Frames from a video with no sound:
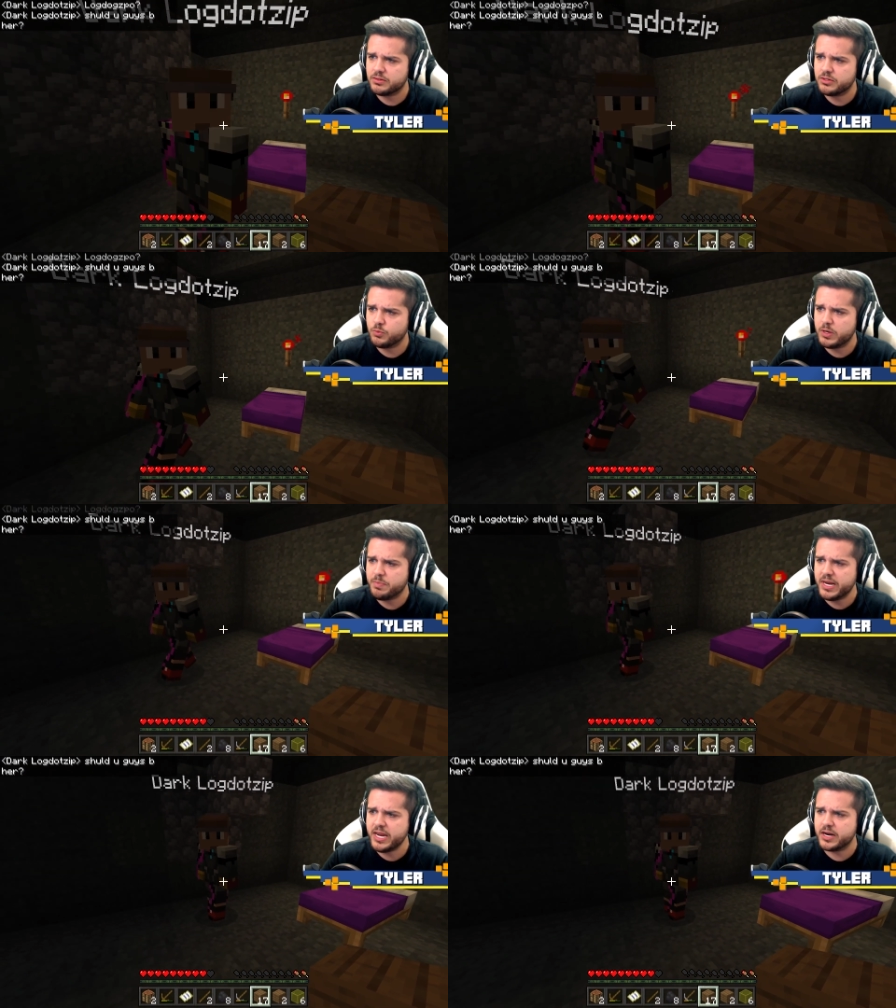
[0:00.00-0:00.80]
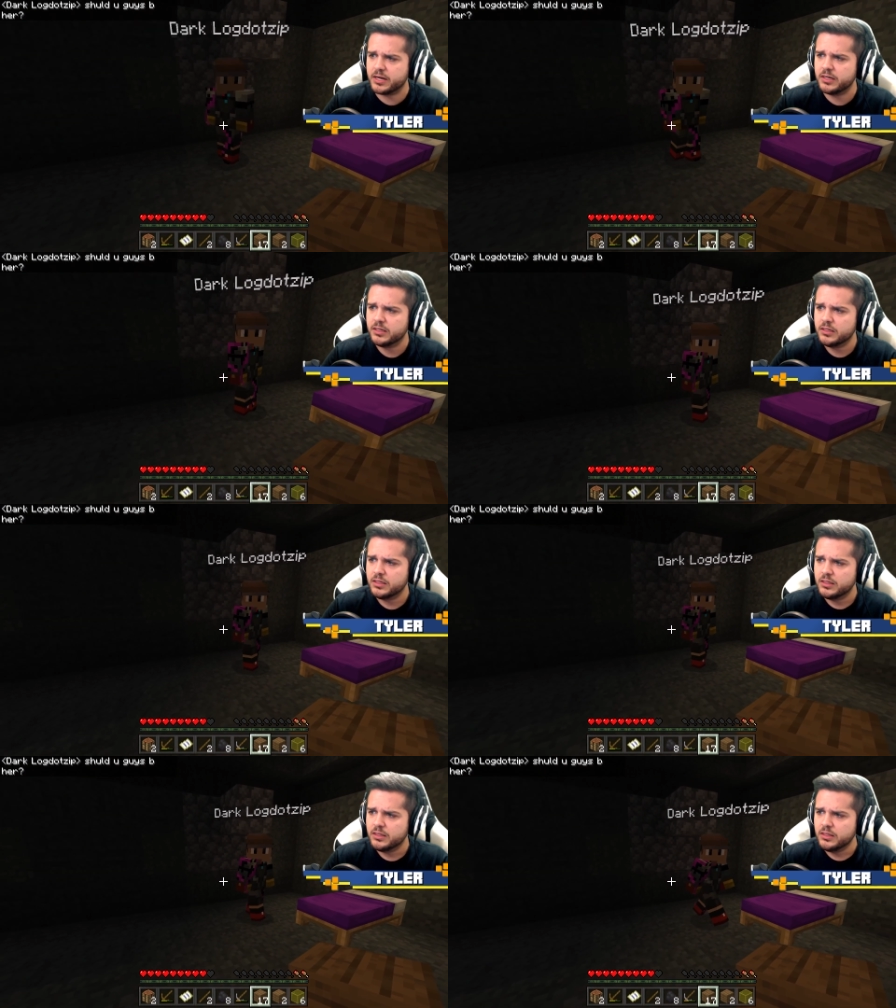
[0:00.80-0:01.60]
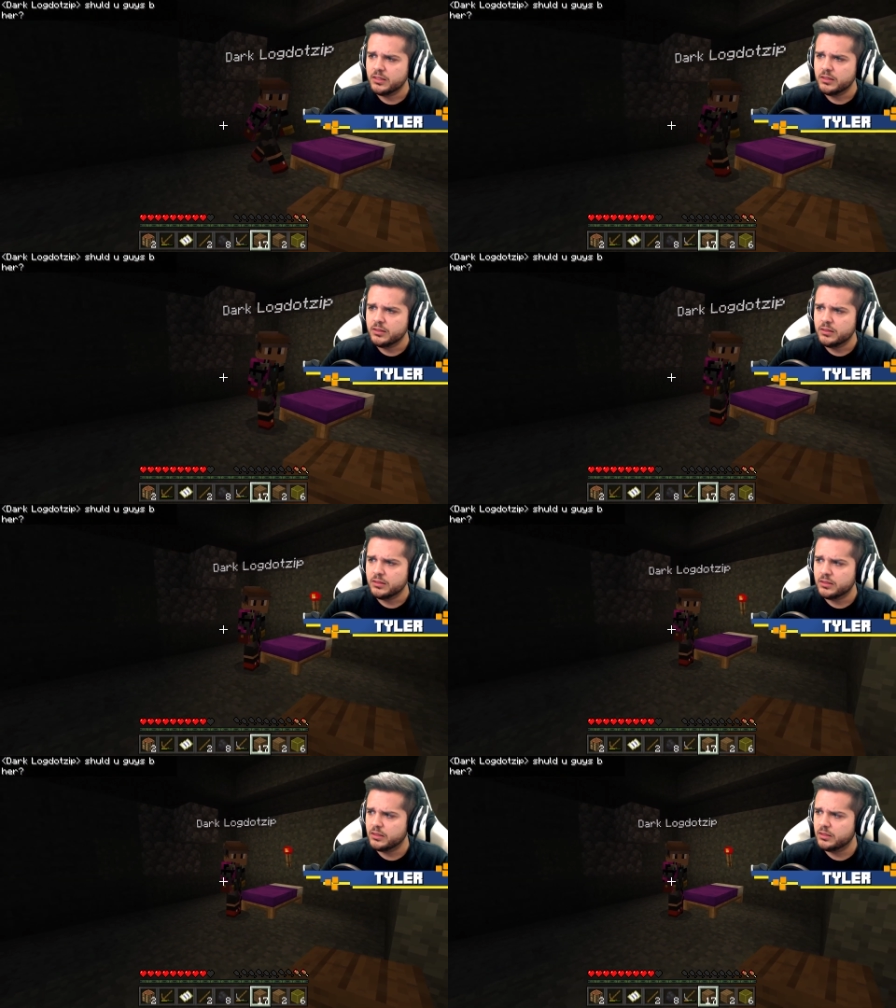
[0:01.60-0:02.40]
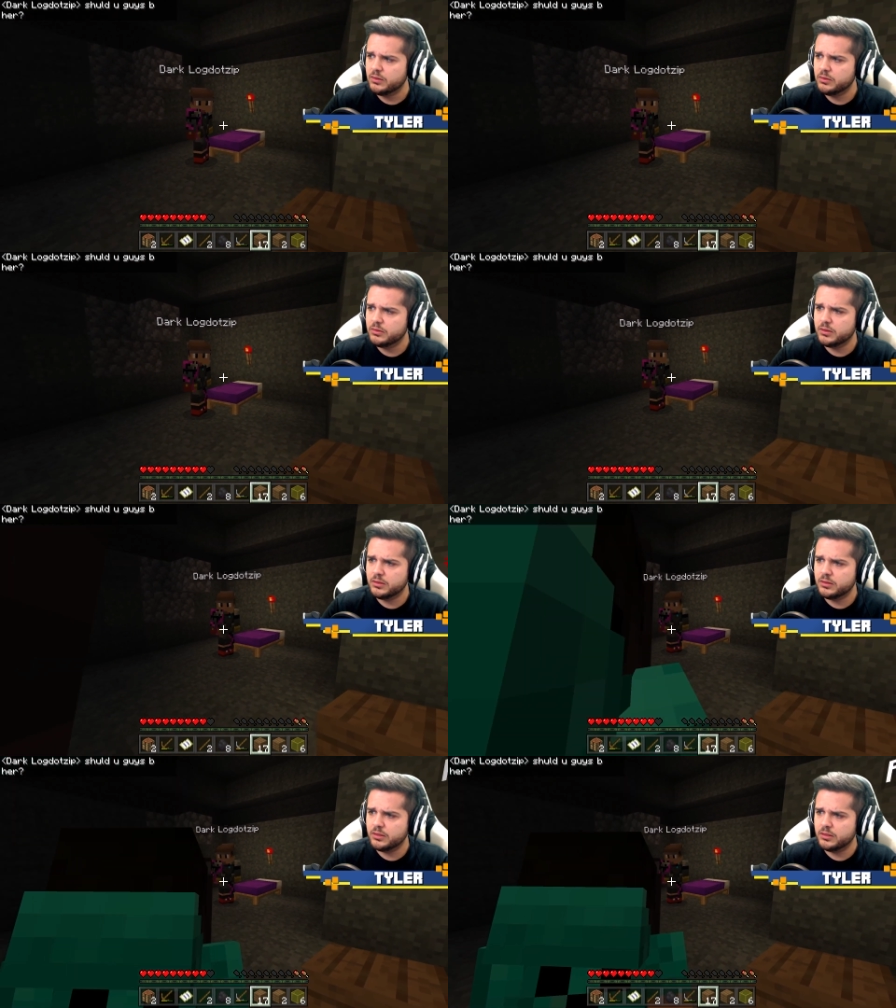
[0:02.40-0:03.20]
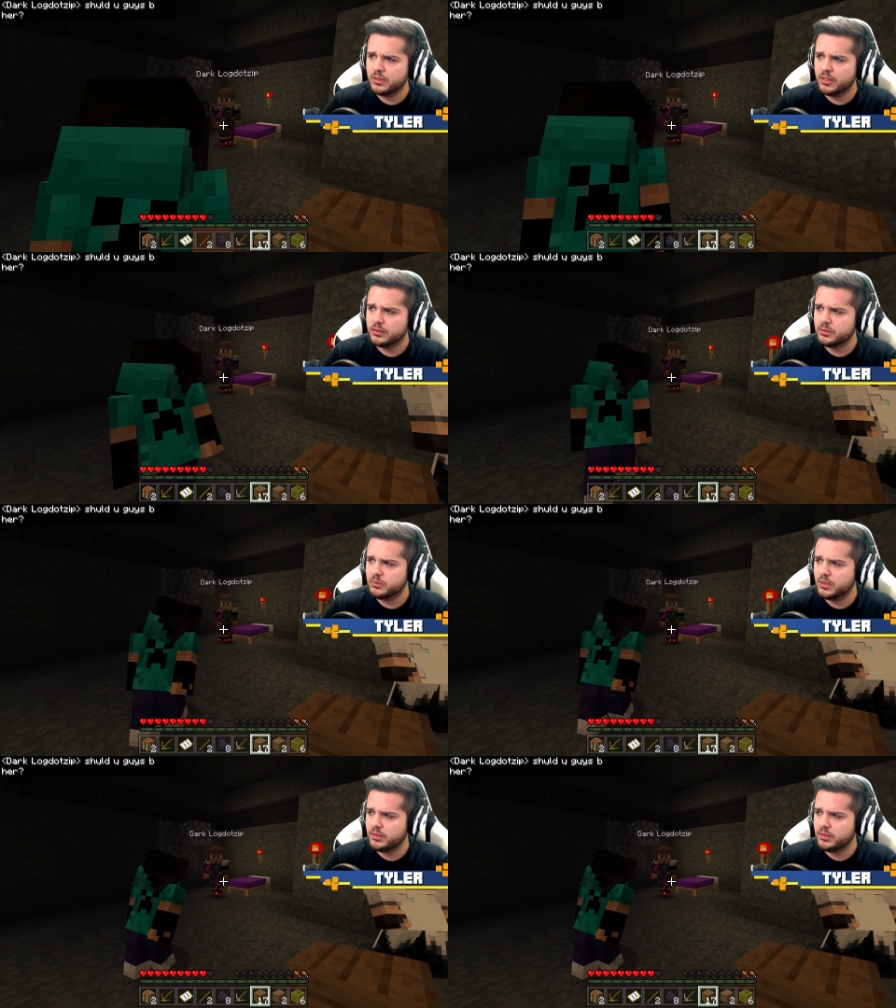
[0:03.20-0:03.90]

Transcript: Should we be here? You guys, no, no, not exactly. What,